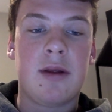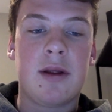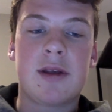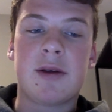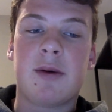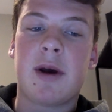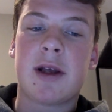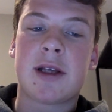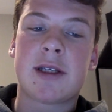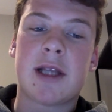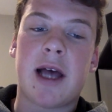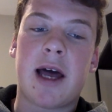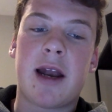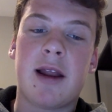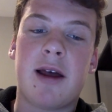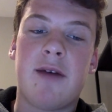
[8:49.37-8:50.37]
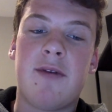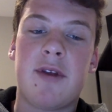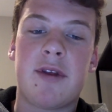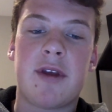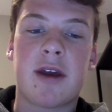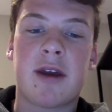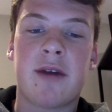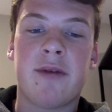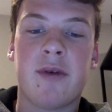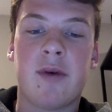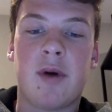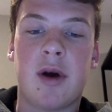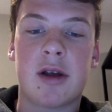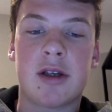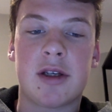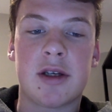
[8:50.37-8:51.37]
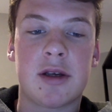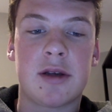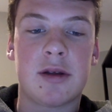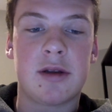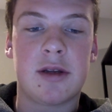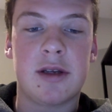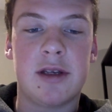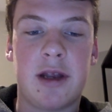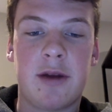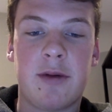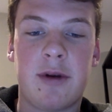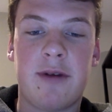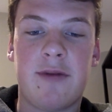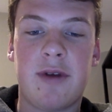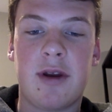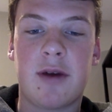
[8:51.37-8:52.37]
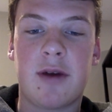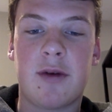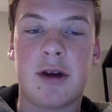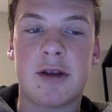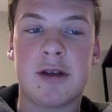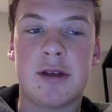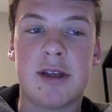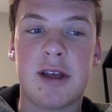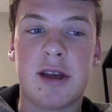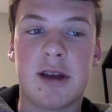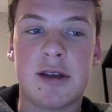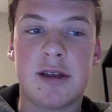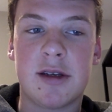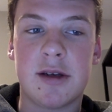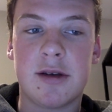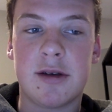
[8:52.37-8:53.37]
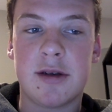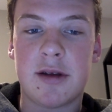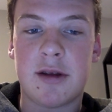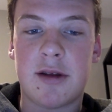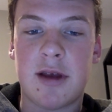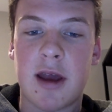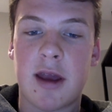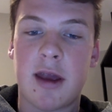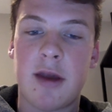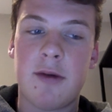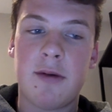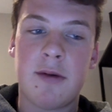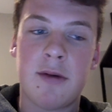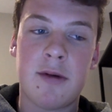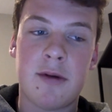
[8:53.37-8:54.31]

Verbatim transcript: So uh, slide eleven. Thank you for watching. Does anyone have any questions and concerns? Thank you.